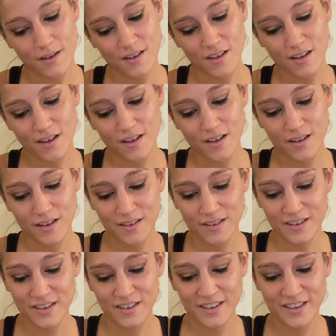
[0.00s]
Oh,
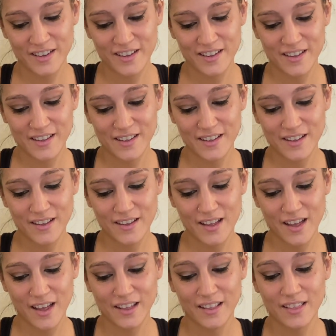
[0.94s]

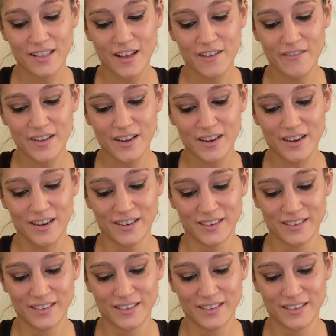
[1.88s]
I love it.